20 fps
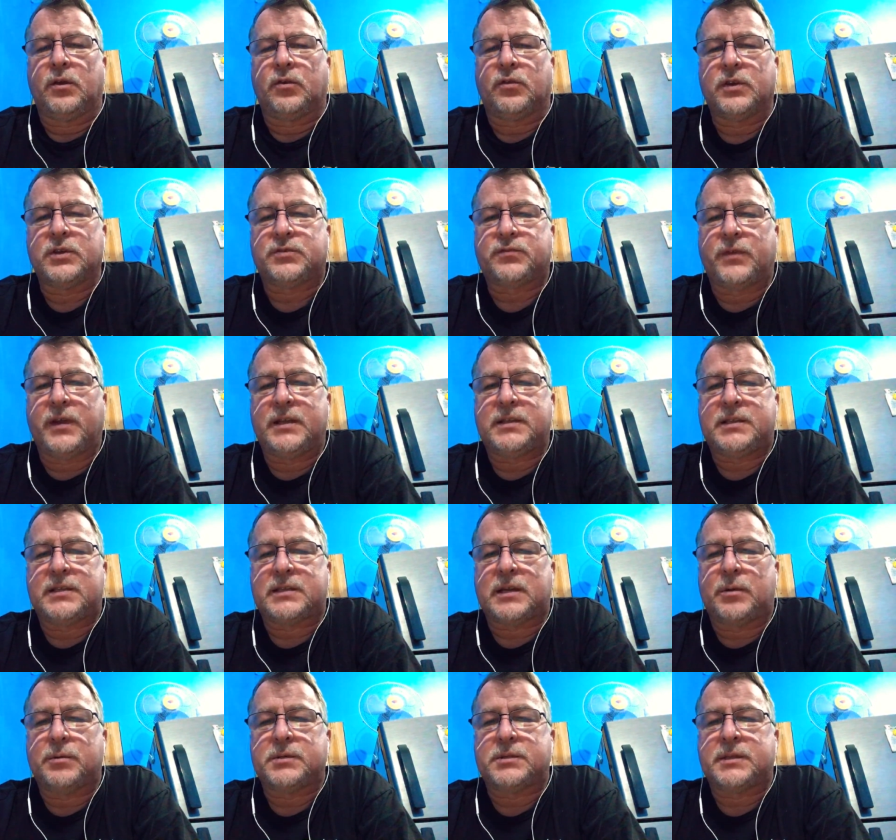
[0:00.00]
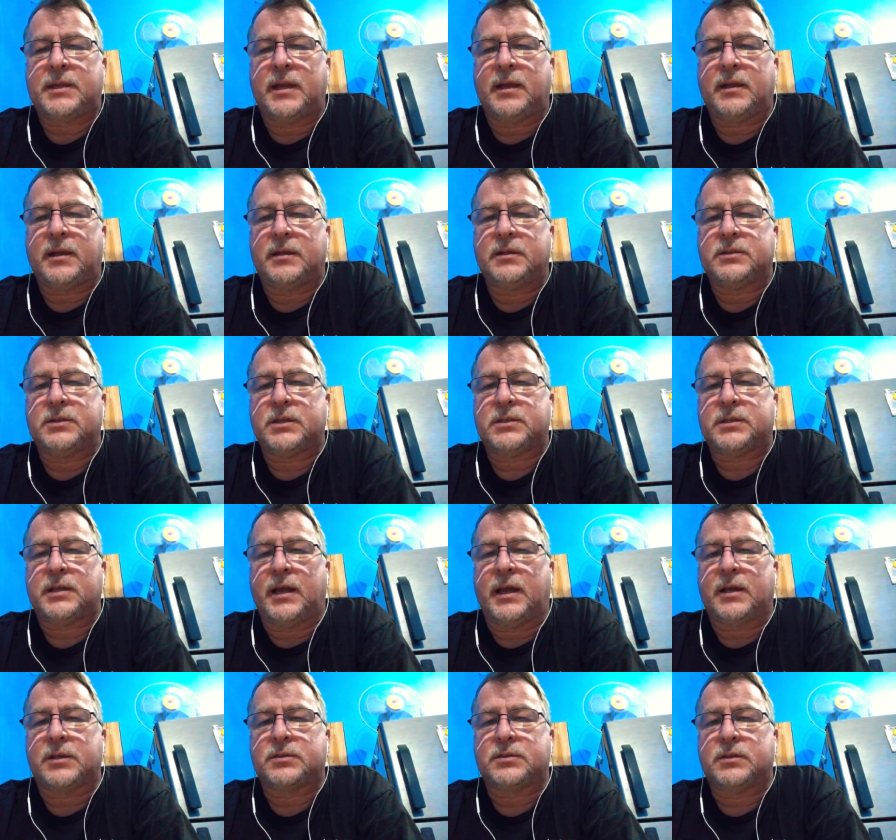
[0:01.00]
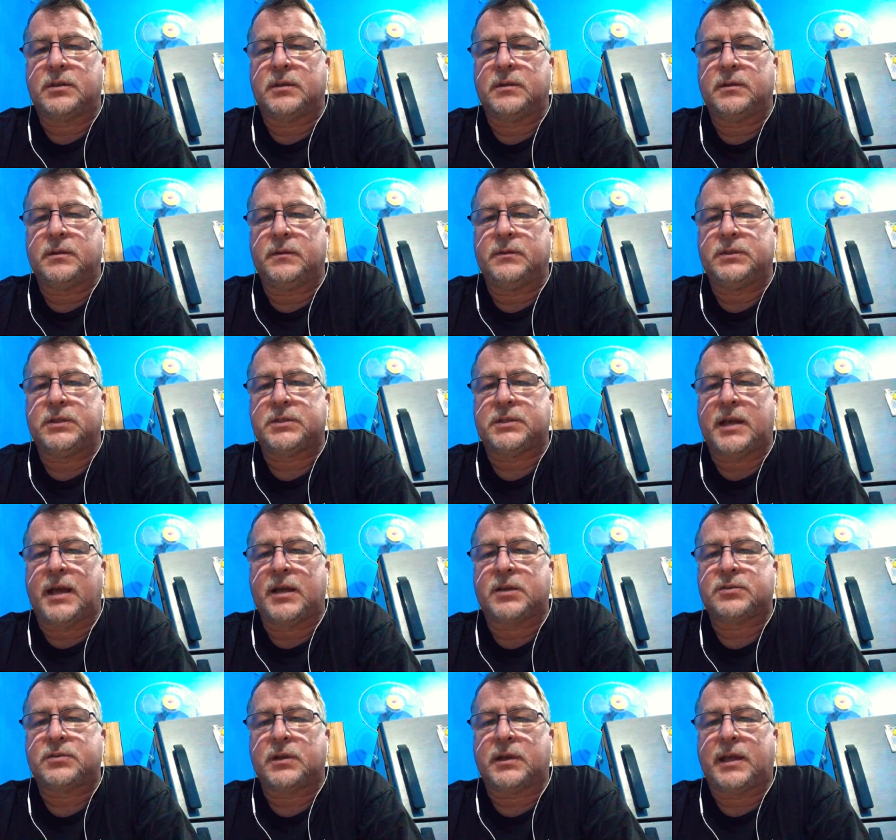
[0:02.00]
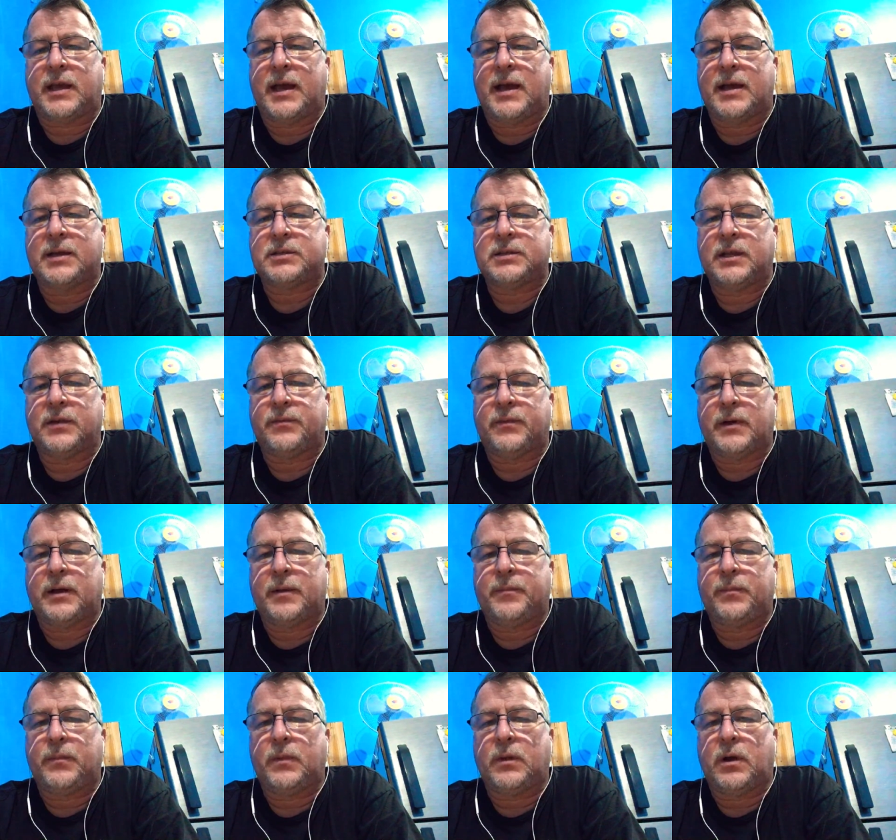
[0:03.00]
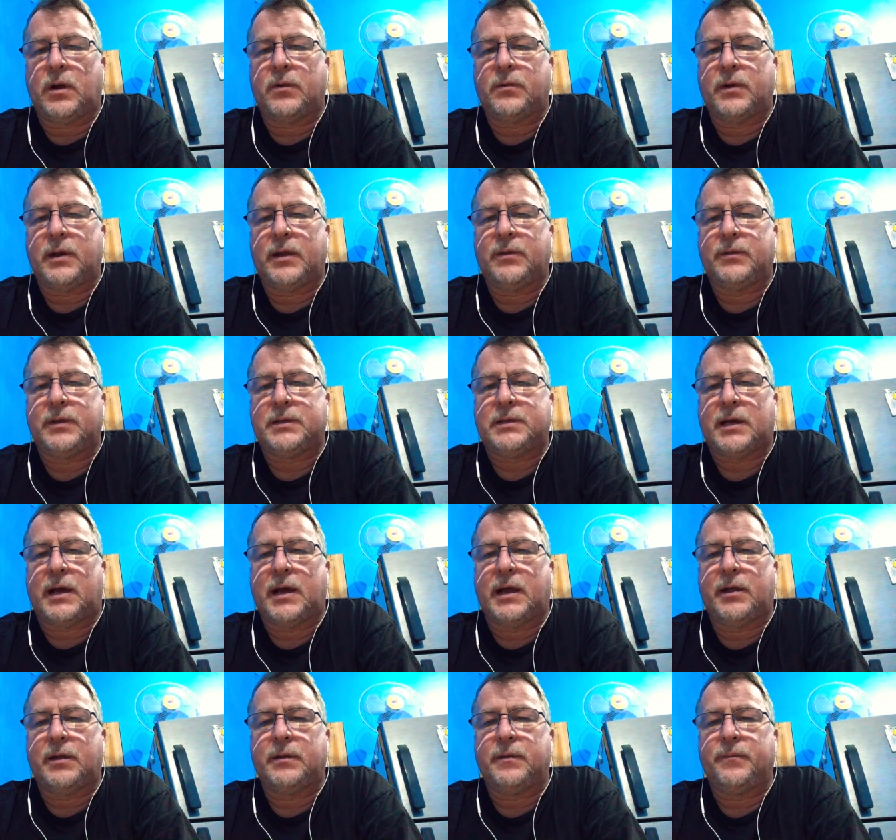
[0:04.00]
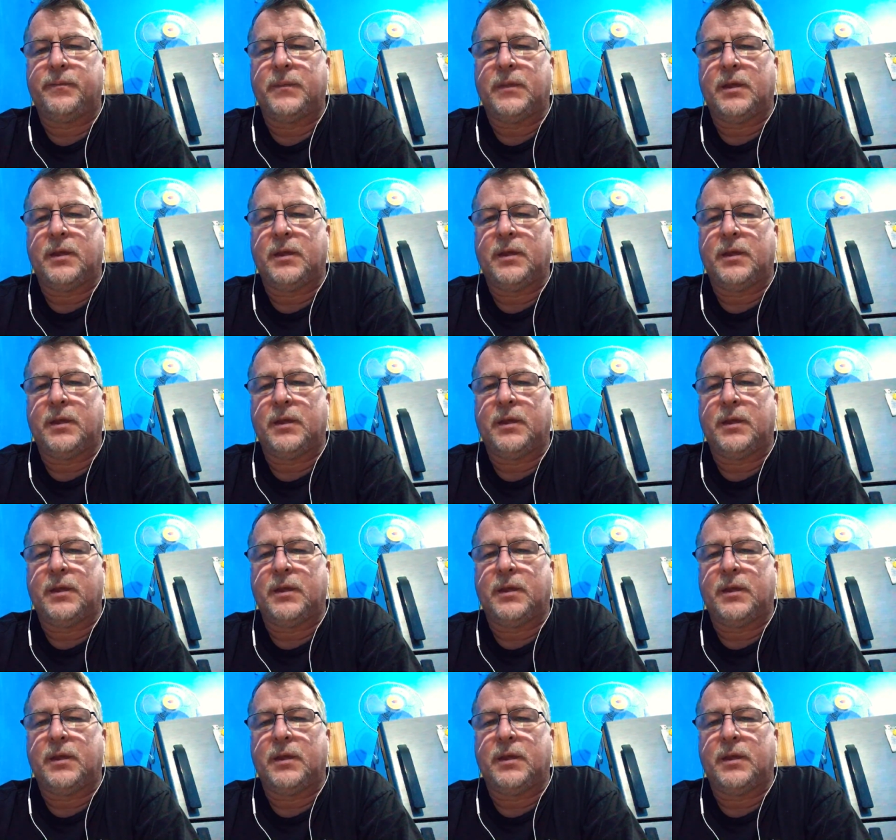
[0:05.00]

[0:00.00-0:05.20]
Chris Reed says, I was thinking just extra cash if I'm already retired.